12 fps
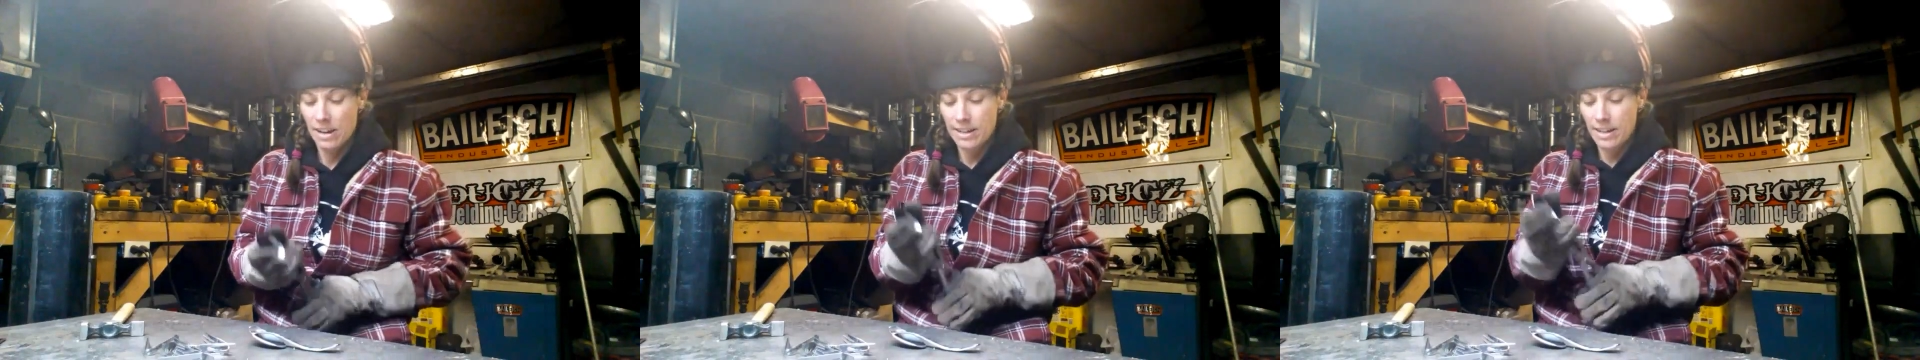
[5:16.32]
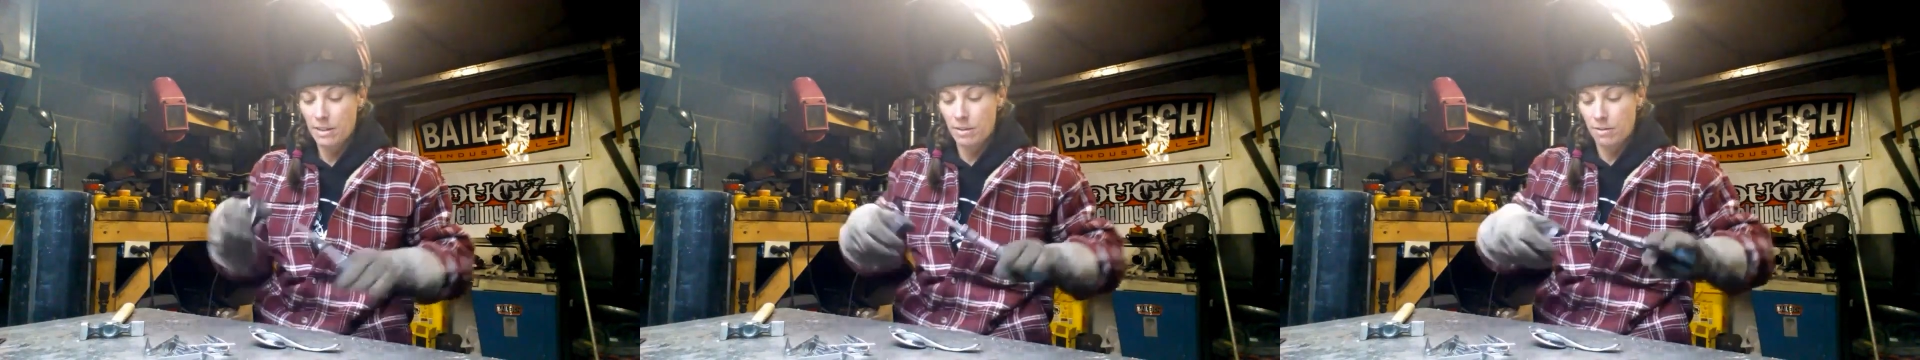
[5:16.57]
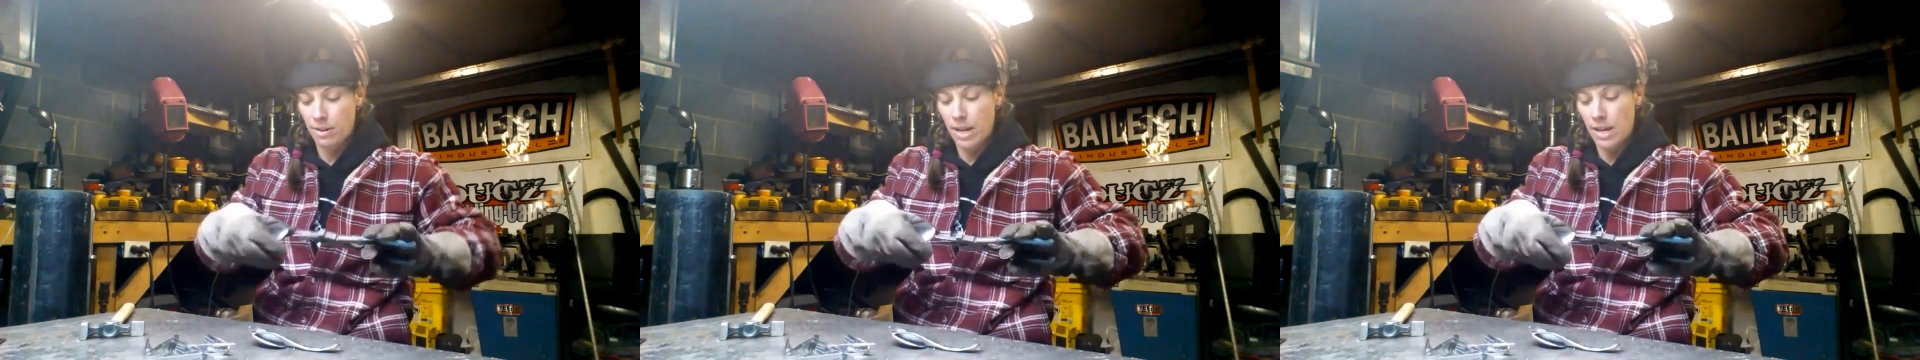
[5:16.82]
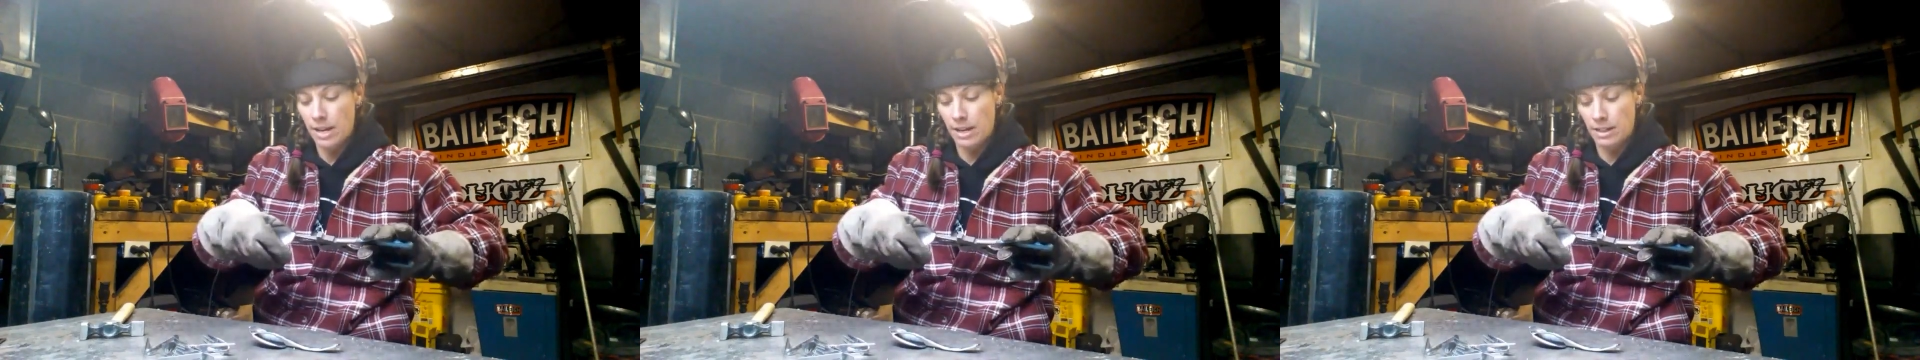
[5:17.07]
I need three
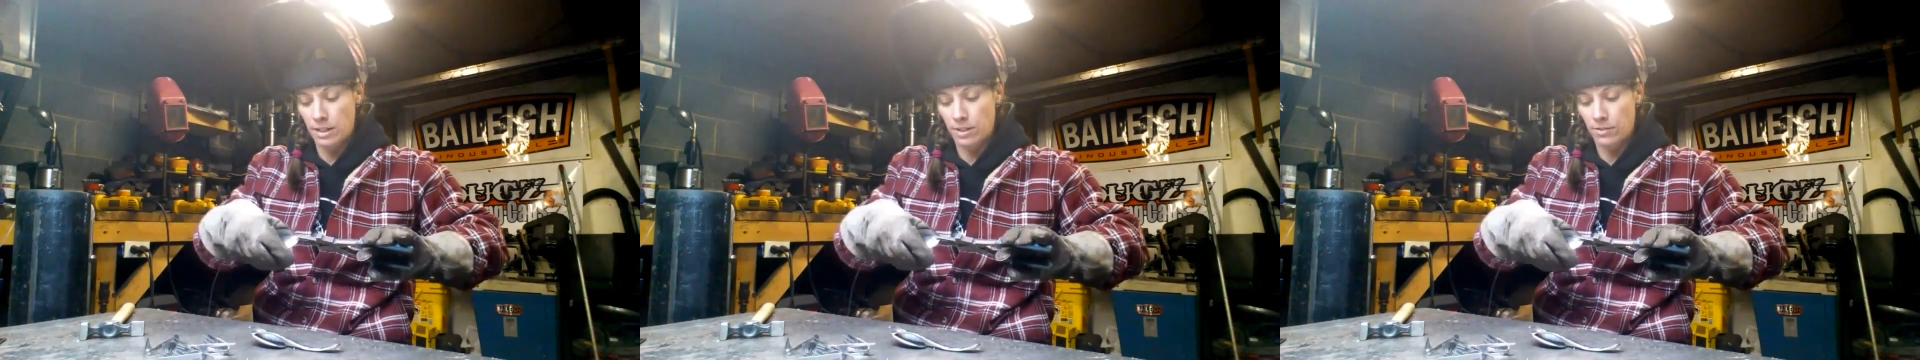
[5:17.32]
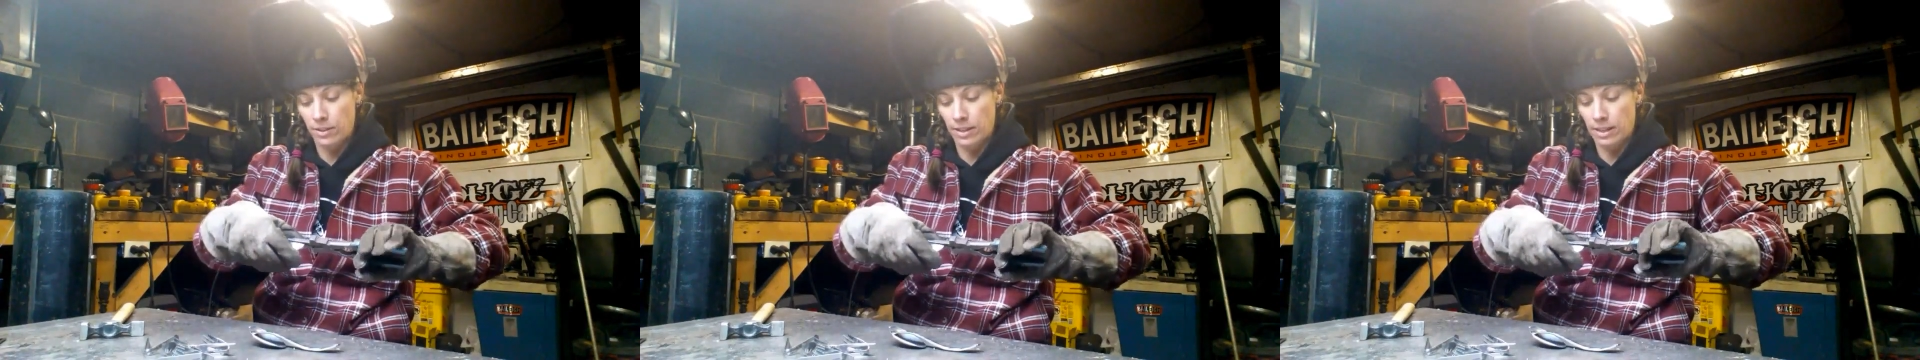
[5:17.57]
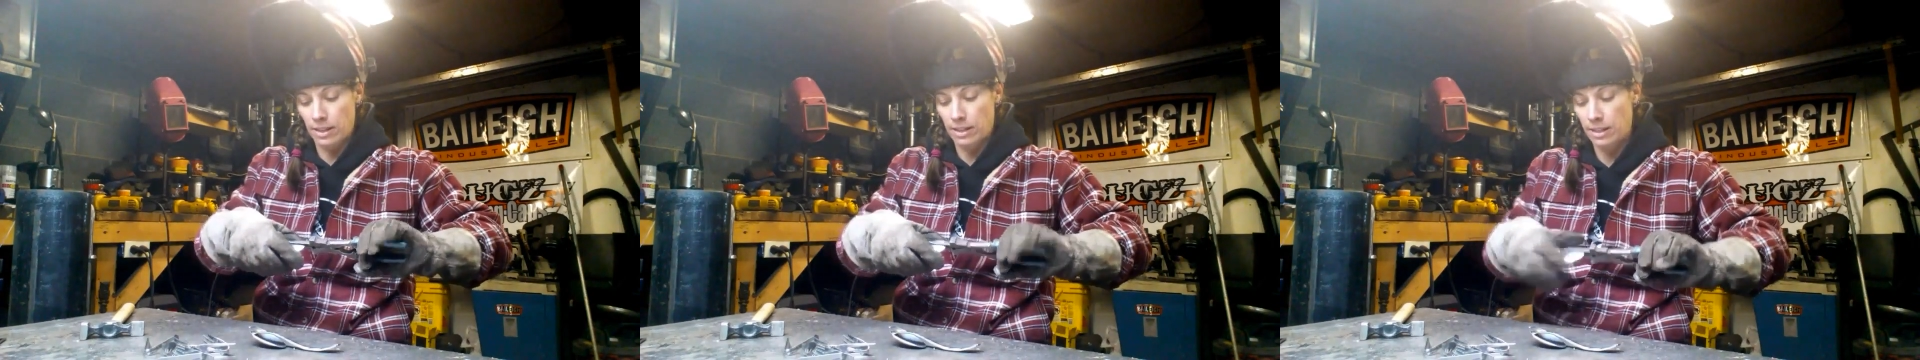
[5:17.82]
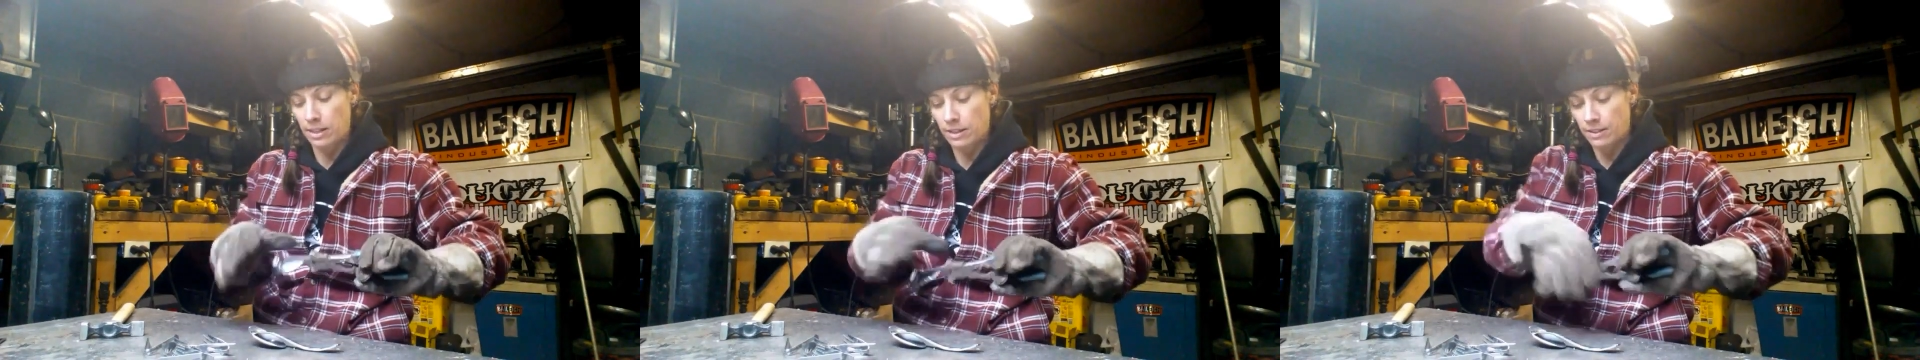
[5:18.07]
hands for
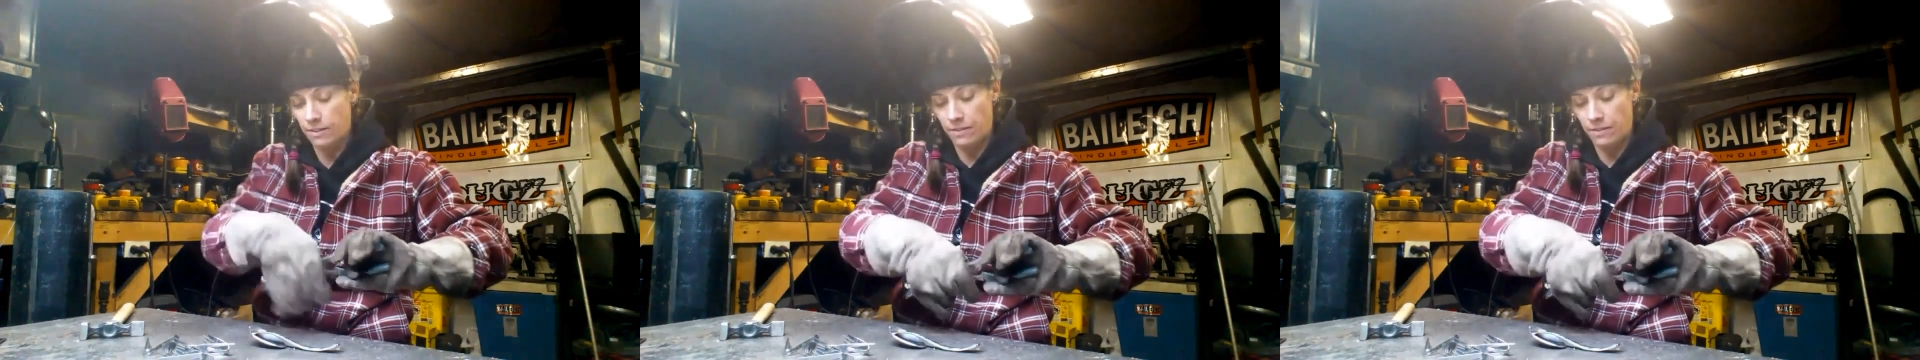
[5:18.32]
this.